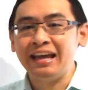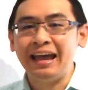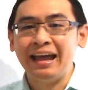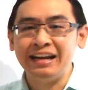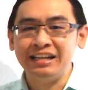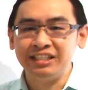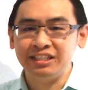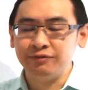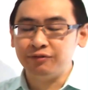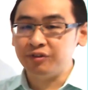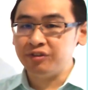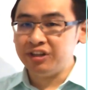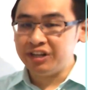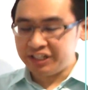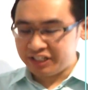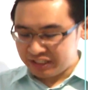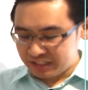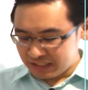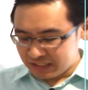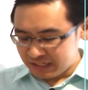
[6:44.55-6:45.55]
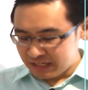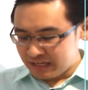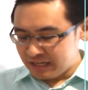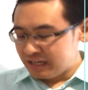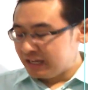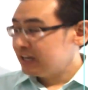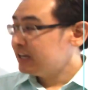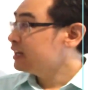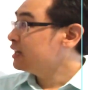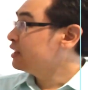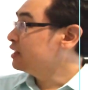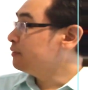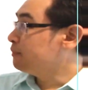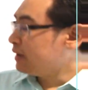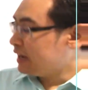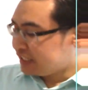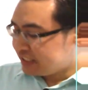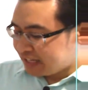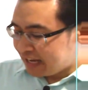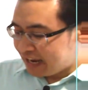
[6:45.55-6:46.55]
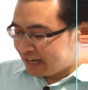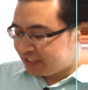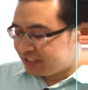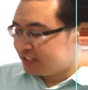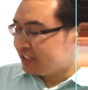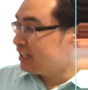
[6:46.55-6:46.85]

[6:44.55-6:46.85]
answer for this the best answer